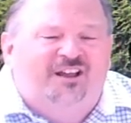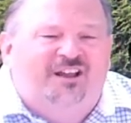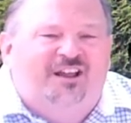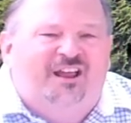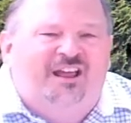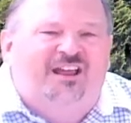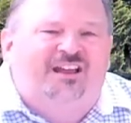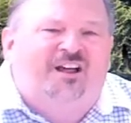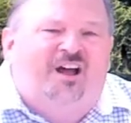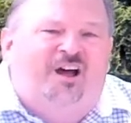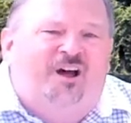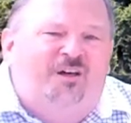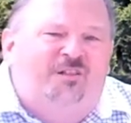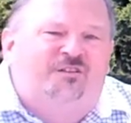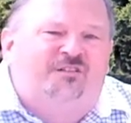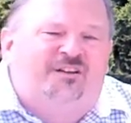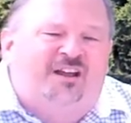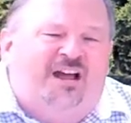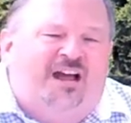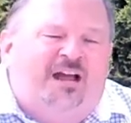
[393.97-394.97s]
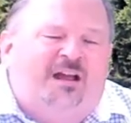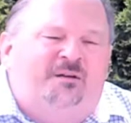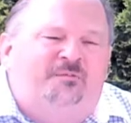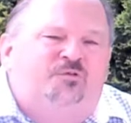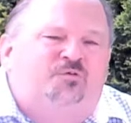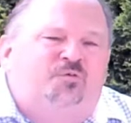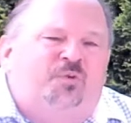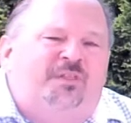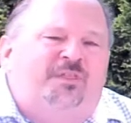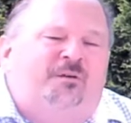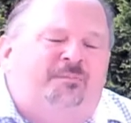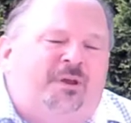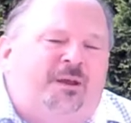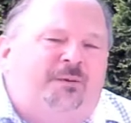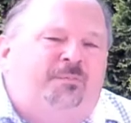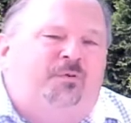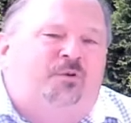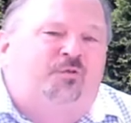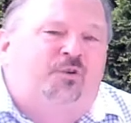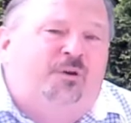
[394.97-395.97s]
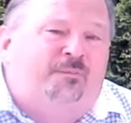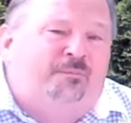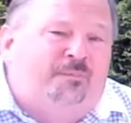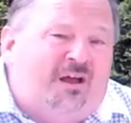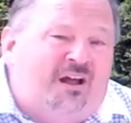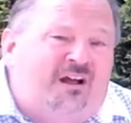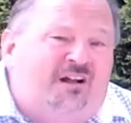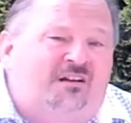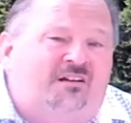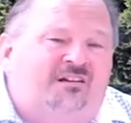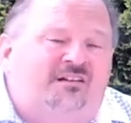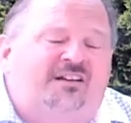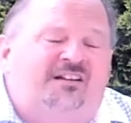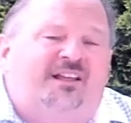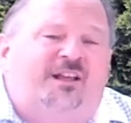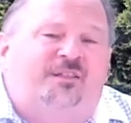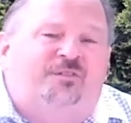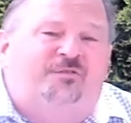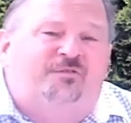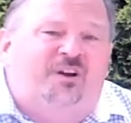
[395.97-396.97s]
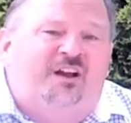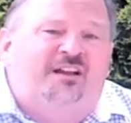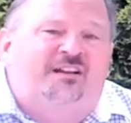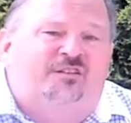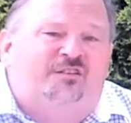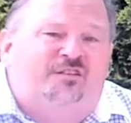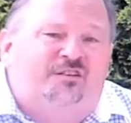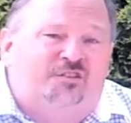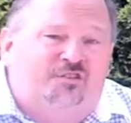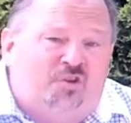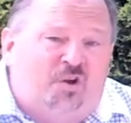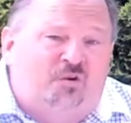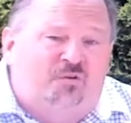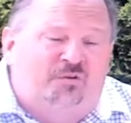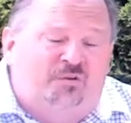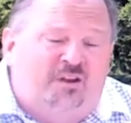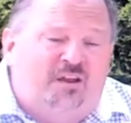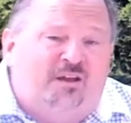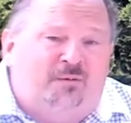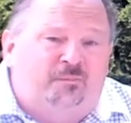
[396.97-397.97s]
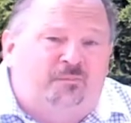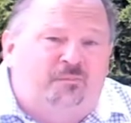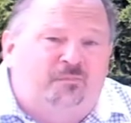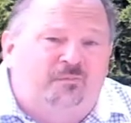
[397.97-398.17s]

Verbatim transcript: in other times when the people rebelled and they threatened to stone him.